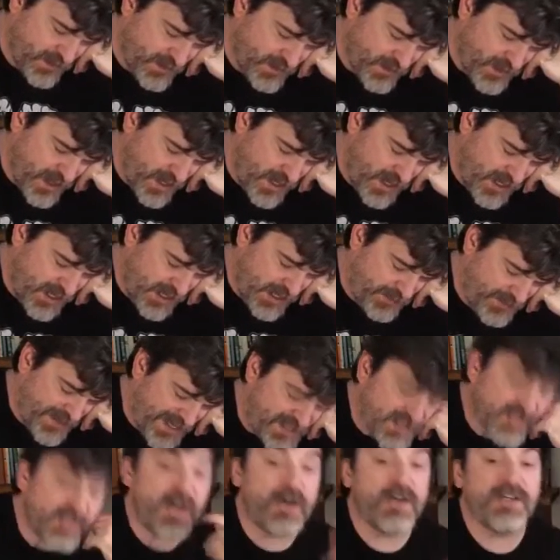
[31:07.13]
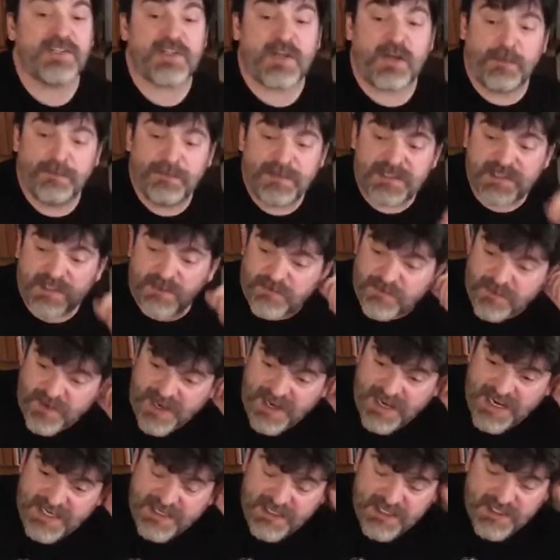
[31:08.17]
That song is called
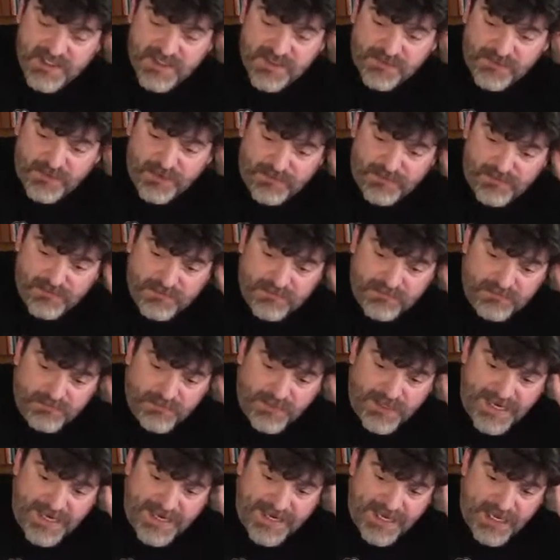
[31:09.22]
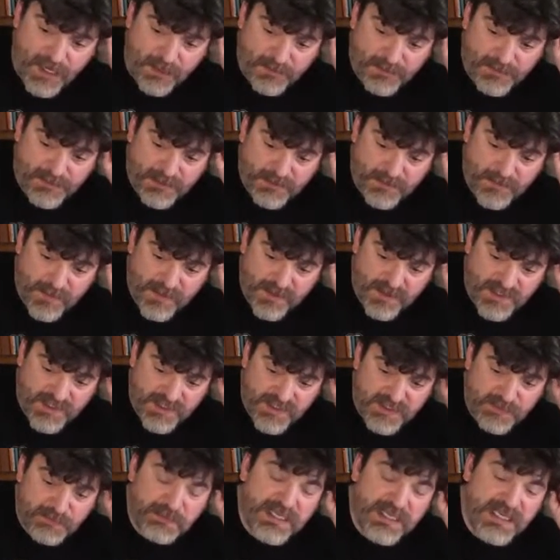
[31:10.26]
Mystified. It's from my album, The
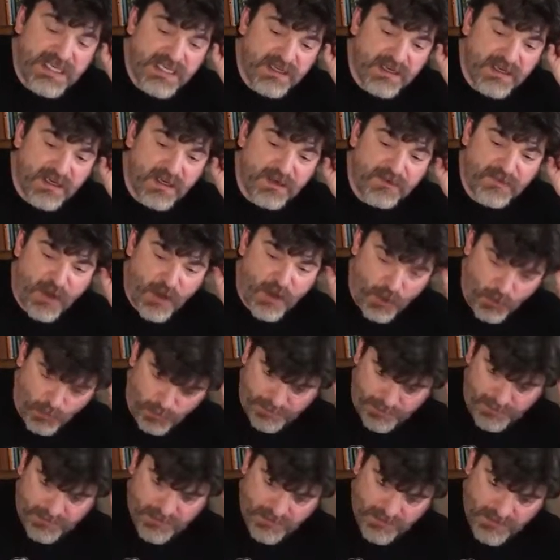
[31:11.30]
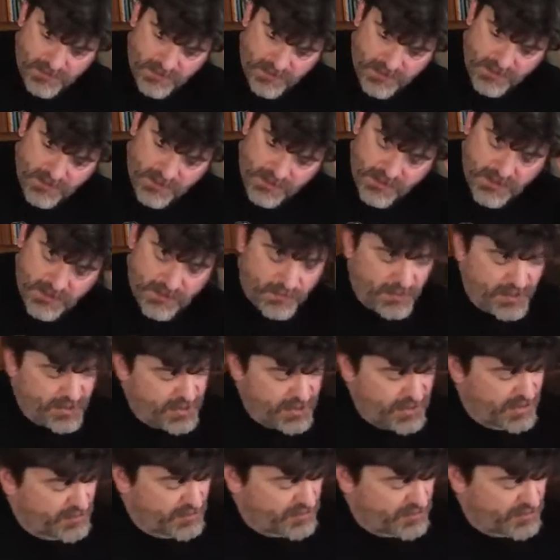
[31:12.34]
Speed of Hope, which you can